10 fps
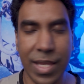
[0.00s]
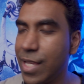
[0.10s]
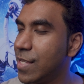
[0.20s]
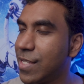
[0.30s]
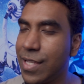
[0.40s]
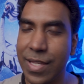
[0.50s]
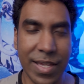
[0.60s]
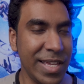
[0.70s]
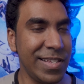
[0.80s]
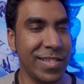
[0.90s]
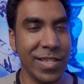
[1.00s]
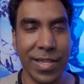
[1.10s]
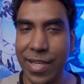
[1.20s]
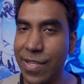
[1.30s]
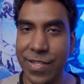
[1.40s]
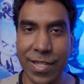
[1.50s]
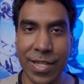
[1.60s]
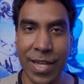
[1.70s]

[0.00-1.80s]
Easy, easy, easy.